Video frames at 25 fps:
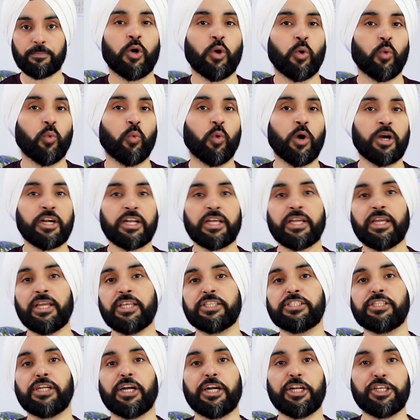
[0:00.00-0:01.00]
What
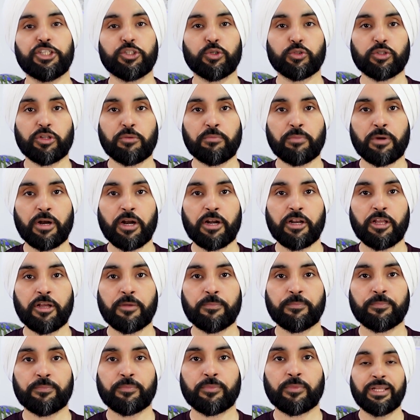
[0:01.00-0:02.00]
is Nadi Shodhana
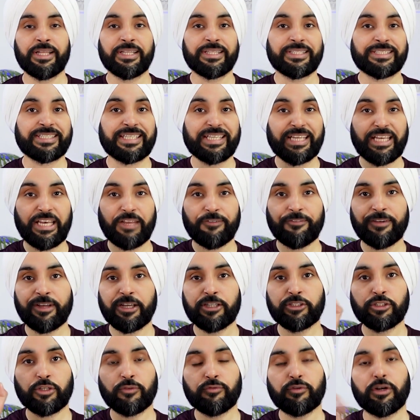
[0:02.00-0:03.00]
Pranayama?
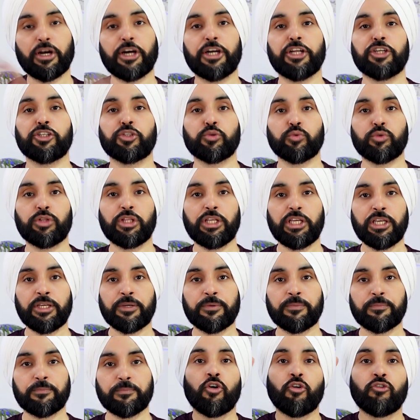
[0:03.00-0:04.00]
Significance of Nadi Shuddhi.
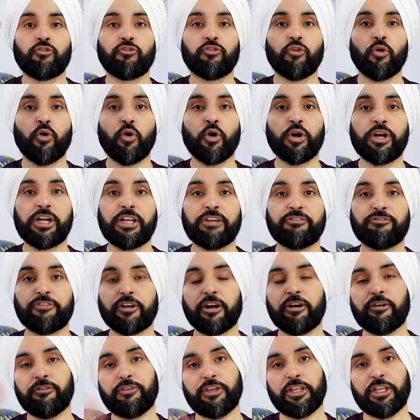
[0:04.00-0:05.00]
Four
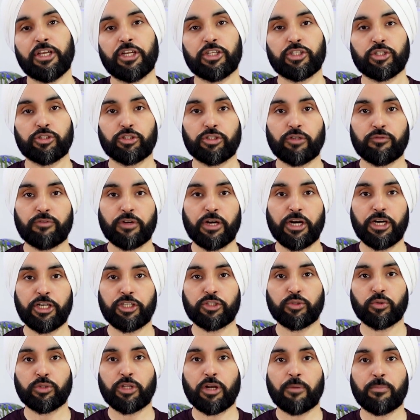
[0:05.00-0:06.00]
different variations of Nadi
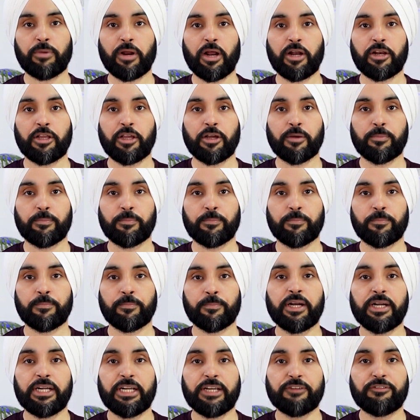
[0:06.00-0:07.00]
Shodhana Pranayama.
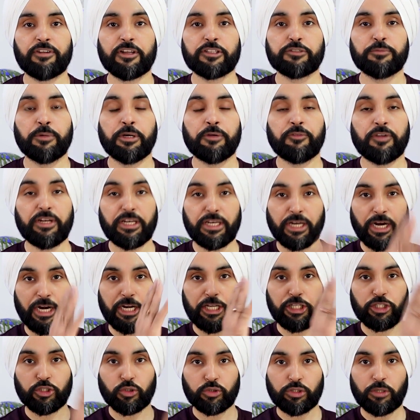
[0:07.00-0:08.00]
Difference between
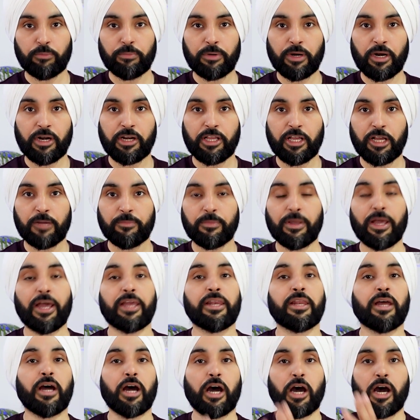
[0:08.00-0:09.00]
Nadi Shodhana Pranayama
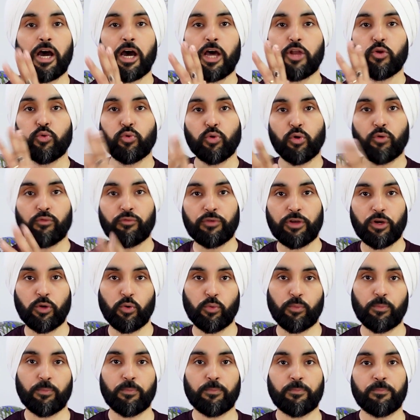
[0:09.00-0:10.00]
and Anulom
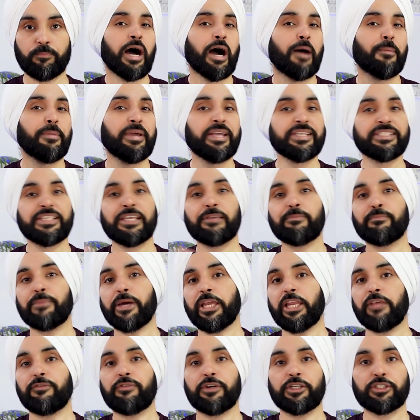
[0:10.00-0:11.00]
Vilom. Amazing
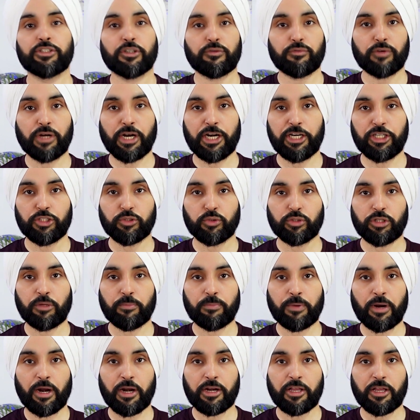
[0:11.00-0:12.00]
benefits of Nadi Shodhana
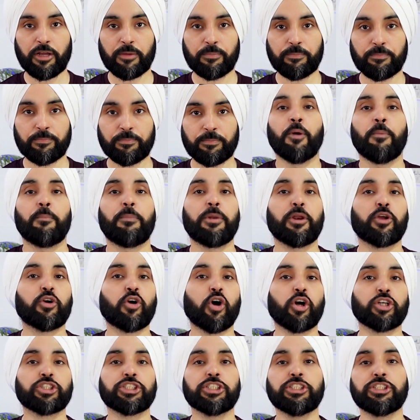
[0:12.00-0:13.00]
Pranayama.
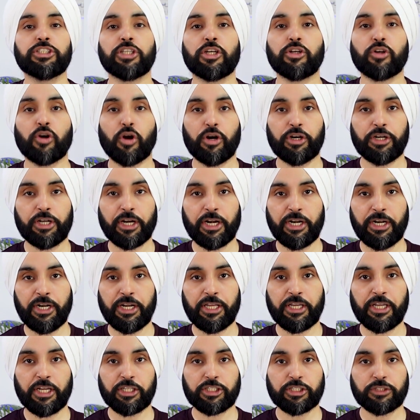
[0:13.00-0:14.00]
Precautions and
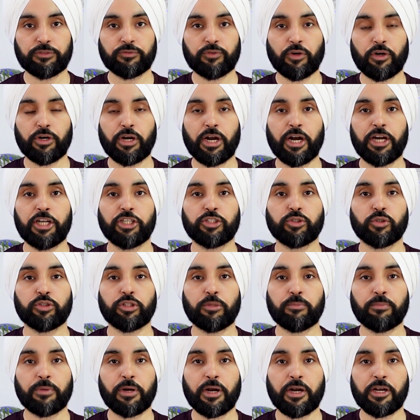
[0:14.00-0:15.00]
contraindications for Nadi
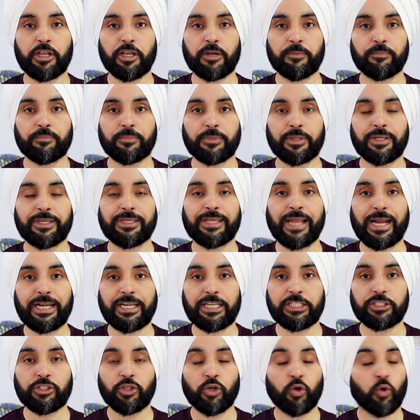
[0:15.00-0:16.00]
Shodhana Pranayama.
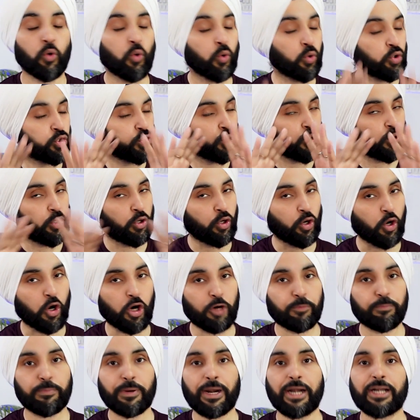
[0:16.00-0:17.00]
That is, who should
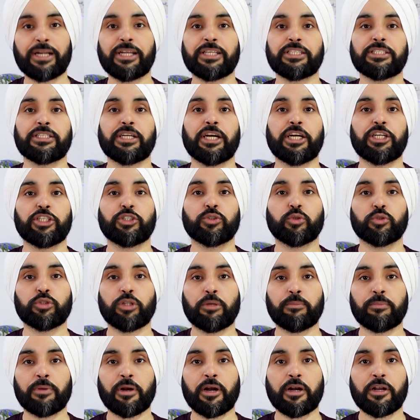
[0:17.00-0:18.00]
not practice Nadi
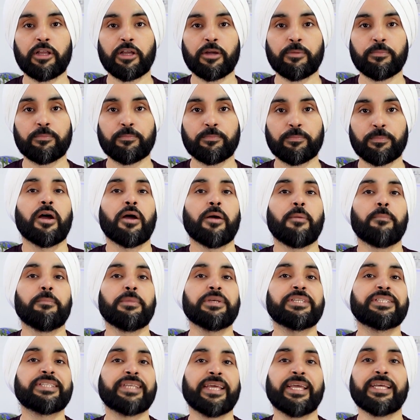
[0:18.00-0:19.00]
Shodhana Pranayama.
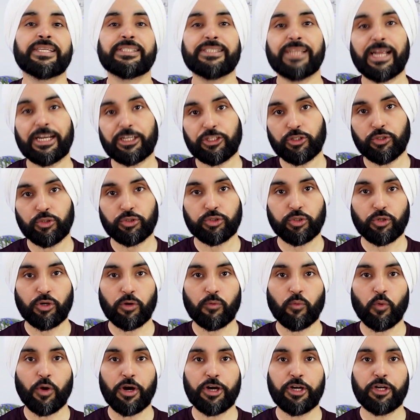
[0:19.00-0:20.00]
Mistakes that you should
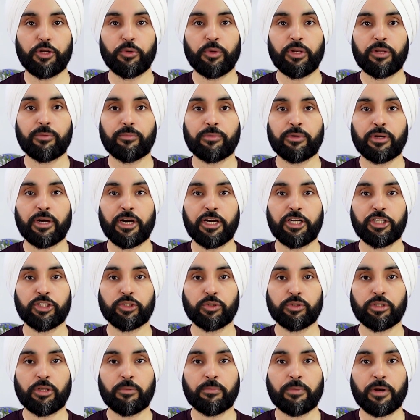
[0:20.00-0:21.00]
avoid during Nadi
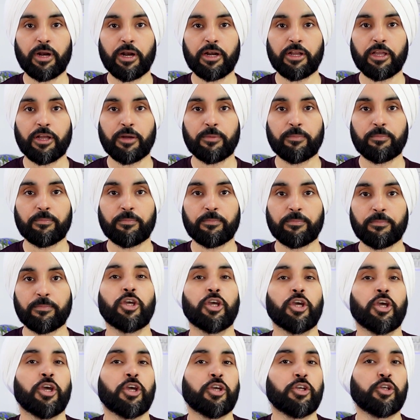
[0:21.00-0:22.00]
Shodhana Pranayama.
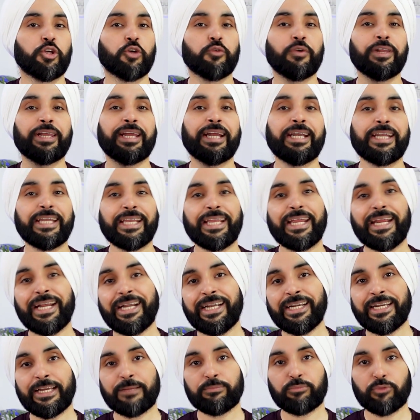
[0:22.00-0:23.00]
You will get
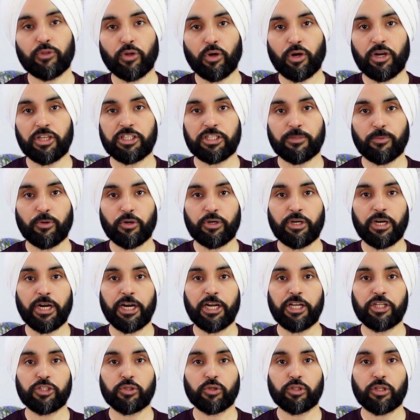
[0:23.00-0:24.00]
in-depth knowledge about
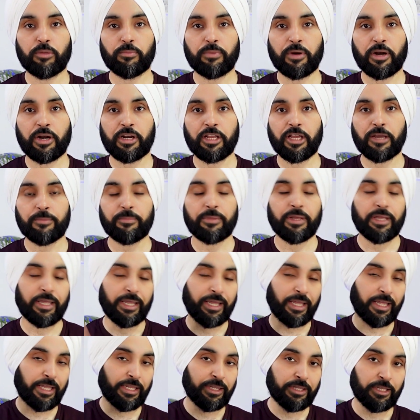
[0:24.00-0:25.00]
Nadi Shodhana Pranayama
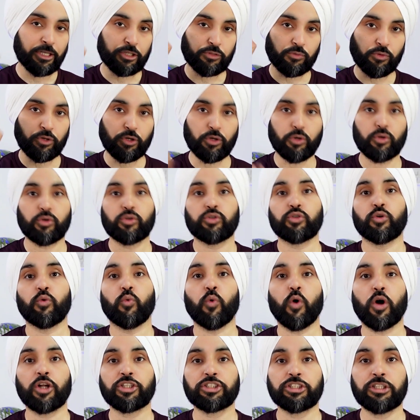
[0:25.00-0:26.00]
in this video. So
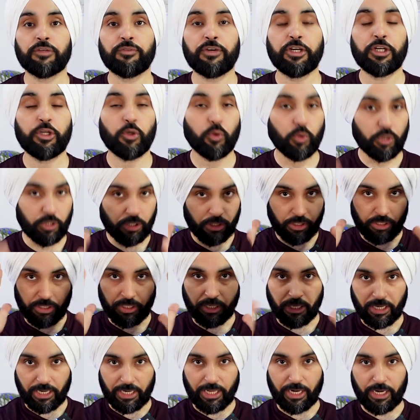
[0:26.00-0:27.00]
watch the video
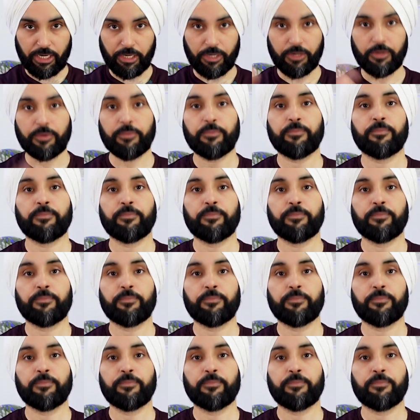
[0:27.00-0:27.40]
till end.